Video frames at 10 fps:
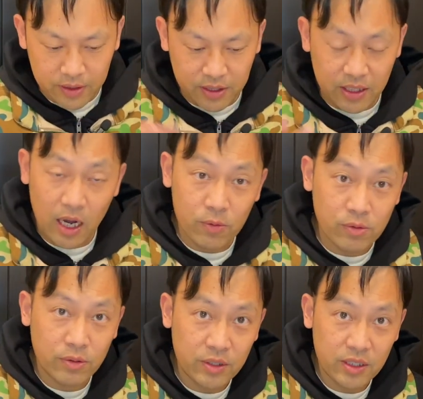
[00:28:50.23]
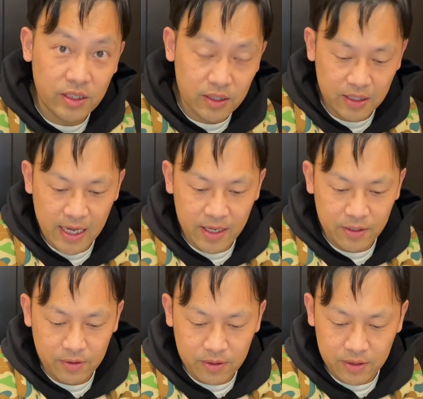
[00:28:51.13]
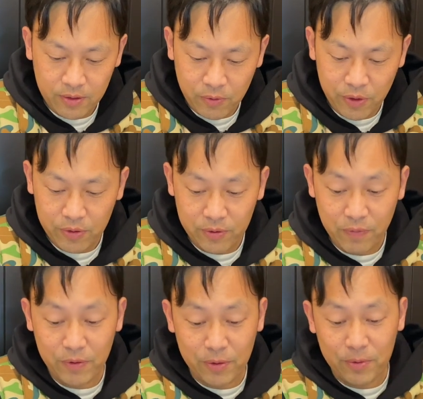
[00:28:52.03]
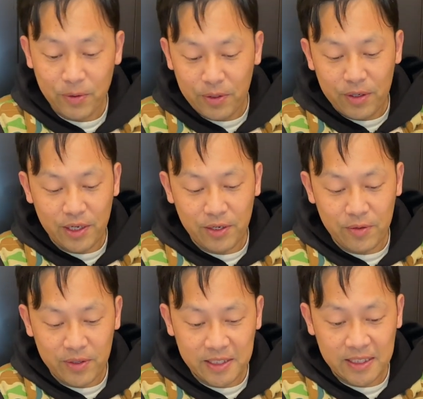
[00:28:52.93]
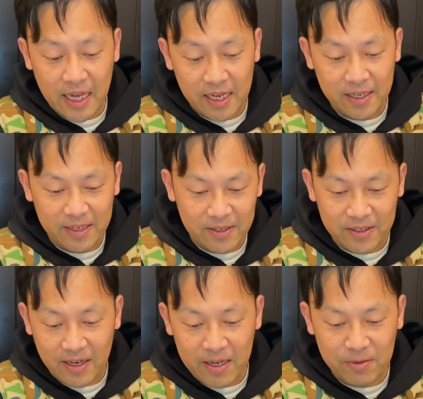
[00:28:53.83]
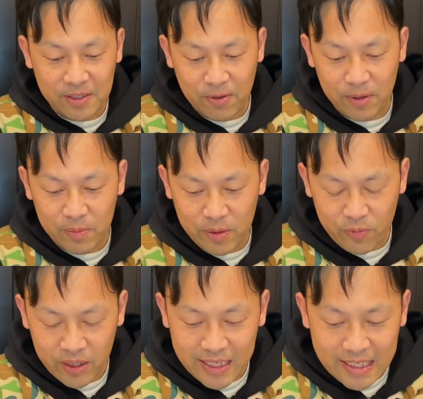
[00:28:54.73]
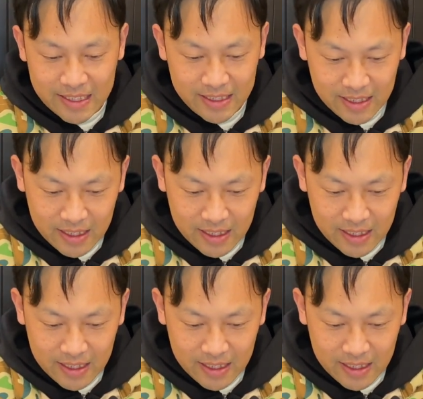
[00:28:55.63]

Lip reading: Star Wars, the Skeleton Crew. Even though the Lego set already been released,